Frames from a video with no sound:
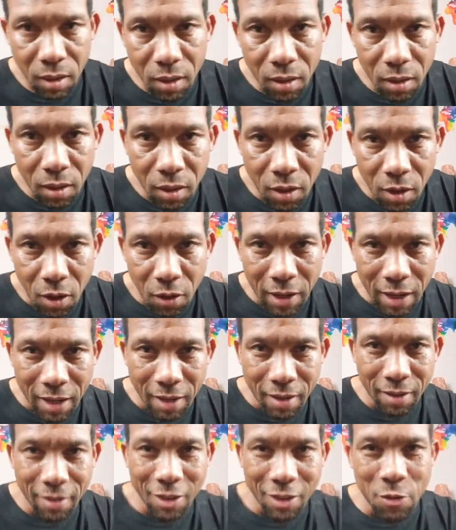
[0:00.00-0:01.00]
Okay,
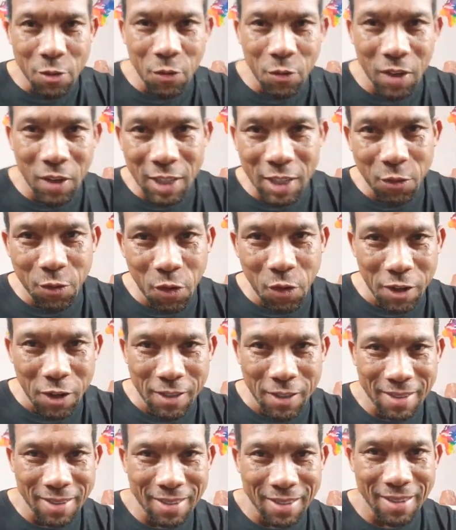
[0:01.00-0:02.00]
you finished first.
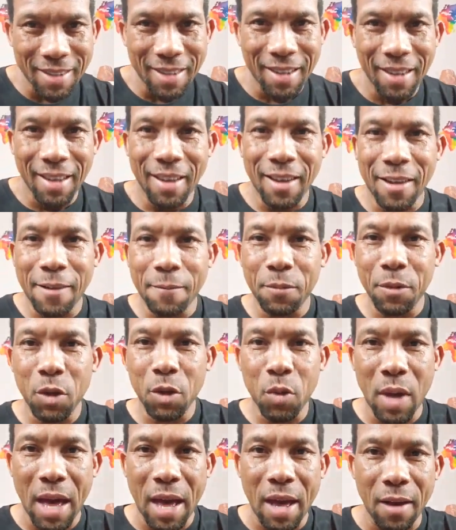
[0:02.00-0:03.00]
You
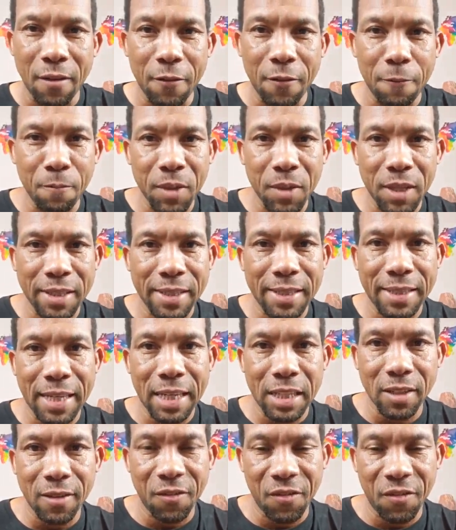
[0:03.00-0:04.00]
have 6
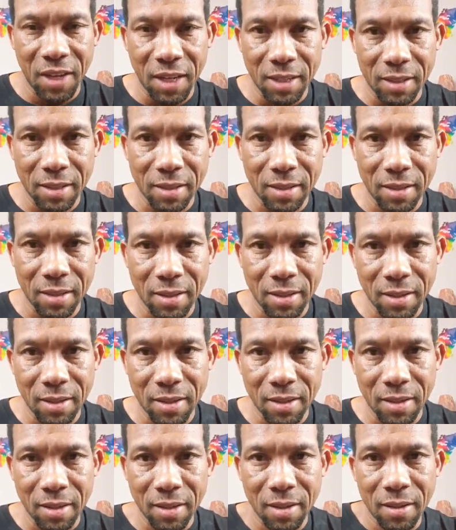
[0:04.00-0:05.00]
fixed,
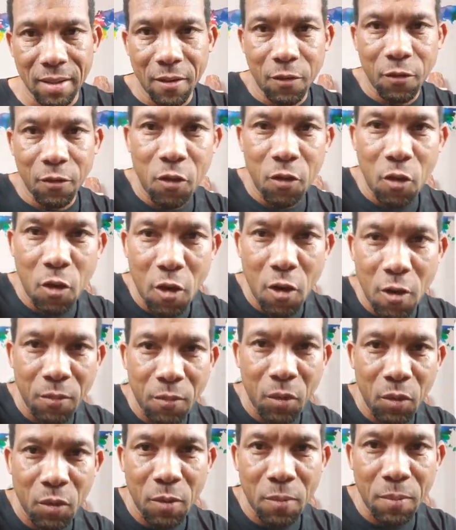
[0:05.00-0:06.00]
4
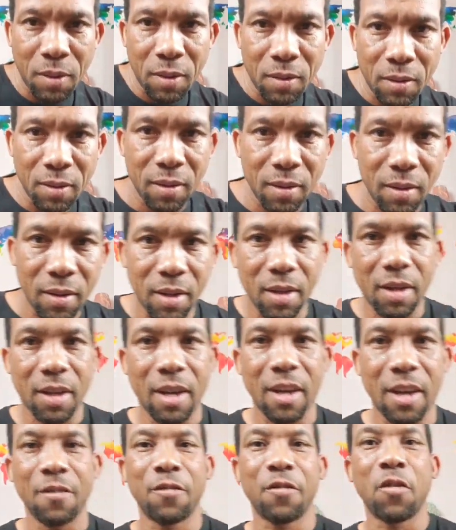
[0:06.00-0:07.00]
mutable, and
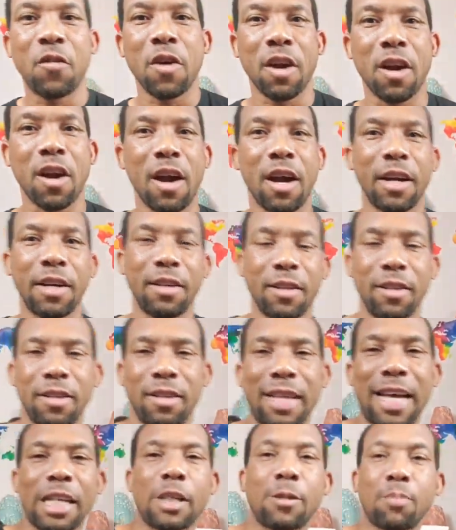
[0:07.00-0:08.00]
4 cardinal.
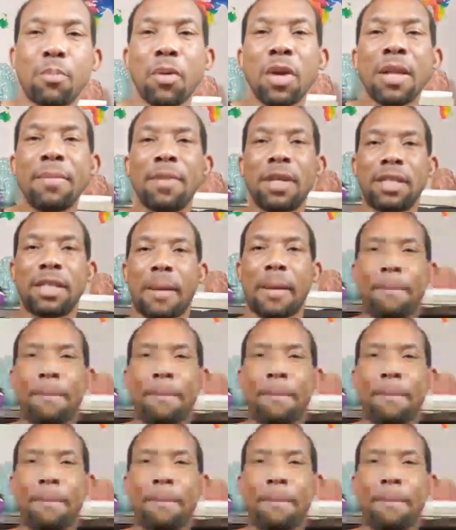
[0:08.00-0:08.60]
That's pretty much